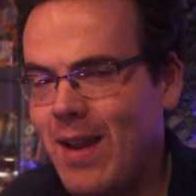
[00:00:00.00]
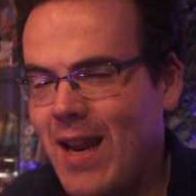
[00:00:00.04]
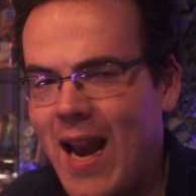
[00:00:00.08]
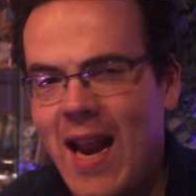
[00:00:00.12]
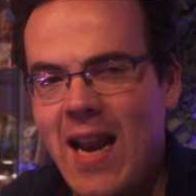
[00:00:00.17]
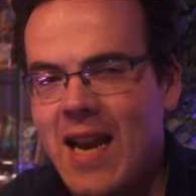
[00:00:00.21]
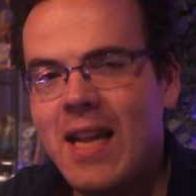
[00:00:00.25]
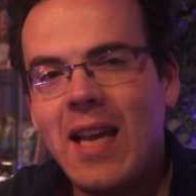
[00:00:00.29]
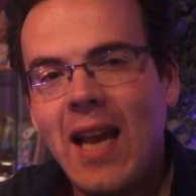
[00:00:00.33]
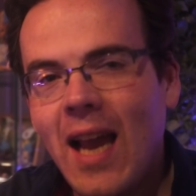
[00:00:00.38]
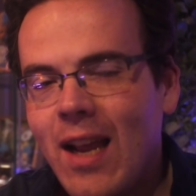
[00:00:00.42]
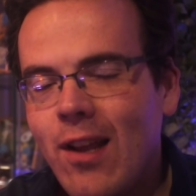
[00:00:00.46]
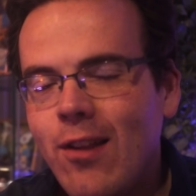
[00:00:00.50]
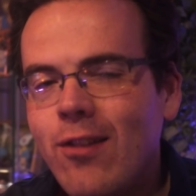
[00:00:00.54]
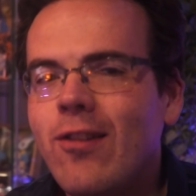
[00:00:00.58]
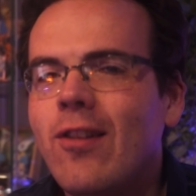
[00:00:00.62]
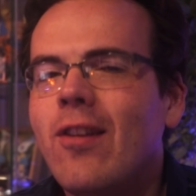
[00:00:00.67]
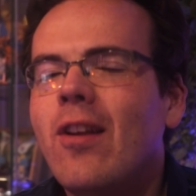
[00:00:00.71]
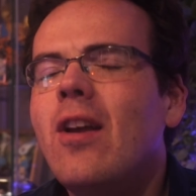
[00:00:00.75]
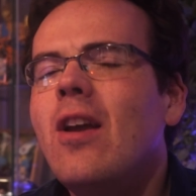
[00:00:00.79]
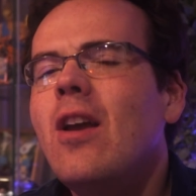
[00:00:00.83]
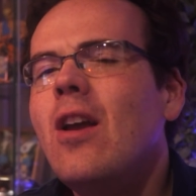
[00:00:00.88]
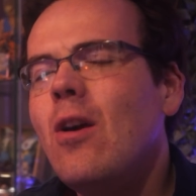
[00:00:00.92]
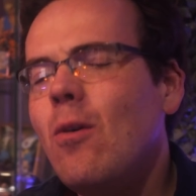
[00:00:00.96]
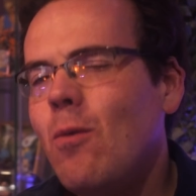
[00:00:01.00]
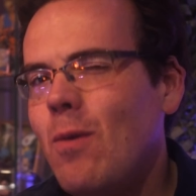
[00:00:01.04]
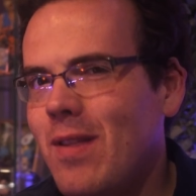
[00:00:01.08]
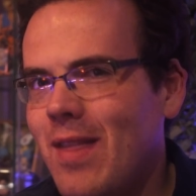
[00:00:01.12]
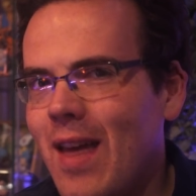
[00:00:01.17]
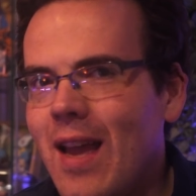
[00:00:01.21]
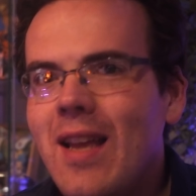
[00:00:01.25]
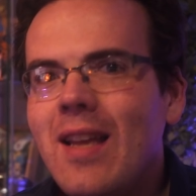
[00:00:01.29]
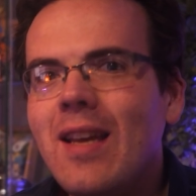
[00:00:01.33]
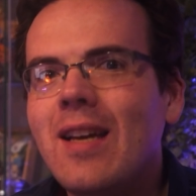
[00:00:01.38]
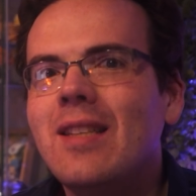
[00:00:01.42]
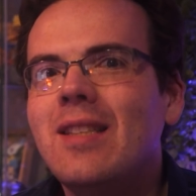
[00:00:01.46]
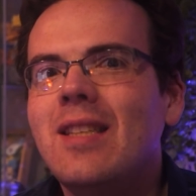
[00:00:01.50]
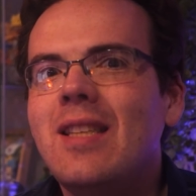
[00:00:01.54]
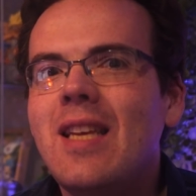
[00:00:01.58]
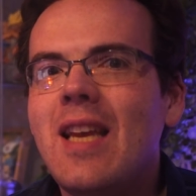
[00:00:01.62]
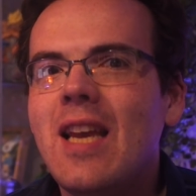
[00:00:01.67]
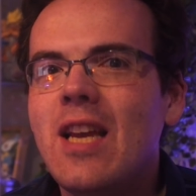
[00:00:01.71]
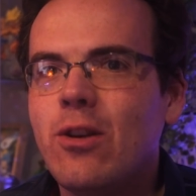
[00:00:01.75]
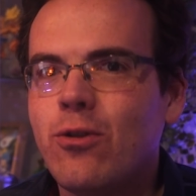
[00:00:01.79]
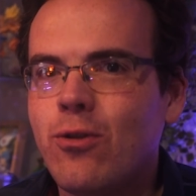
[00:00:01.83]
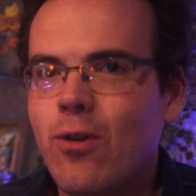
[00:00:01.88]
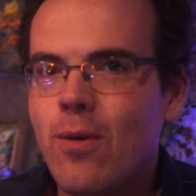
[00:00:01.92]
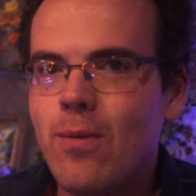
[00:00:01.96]
In any case, we then cut to the
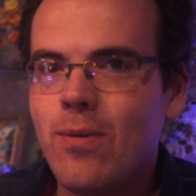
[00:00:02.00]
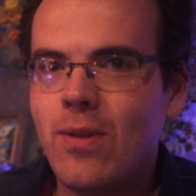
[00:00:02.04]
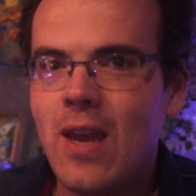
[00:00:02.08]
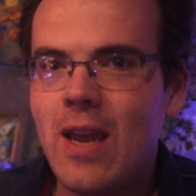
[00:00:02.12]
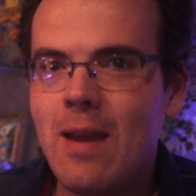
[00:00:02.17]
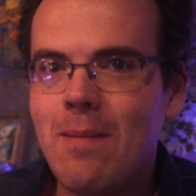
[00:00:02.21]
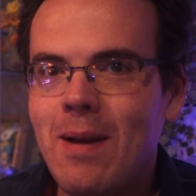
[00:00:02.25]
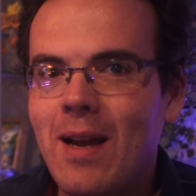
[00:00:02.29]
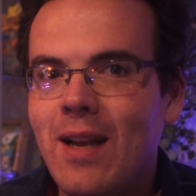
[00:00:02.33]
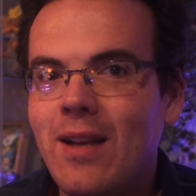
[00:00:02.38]
intro theme,